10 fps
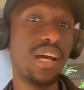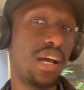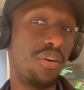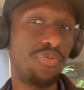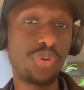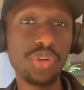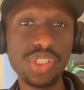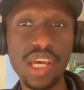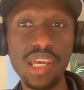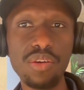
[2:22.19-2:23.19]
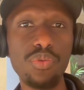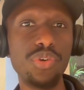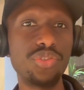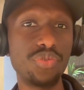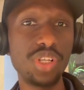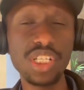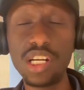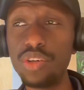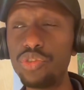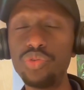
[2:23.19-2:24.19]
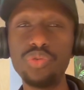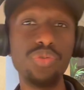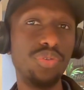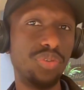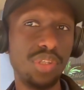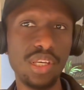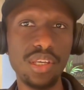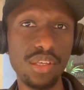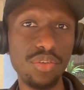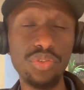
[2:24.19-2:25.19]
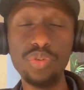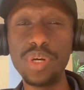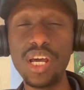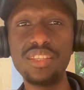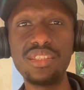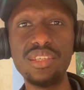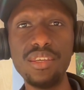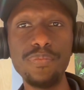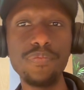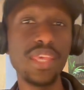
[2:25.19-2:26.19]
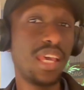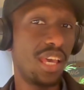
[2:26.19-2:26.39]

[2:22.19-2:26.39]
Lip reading: Of course, I was reaching out to the YouTube ads team,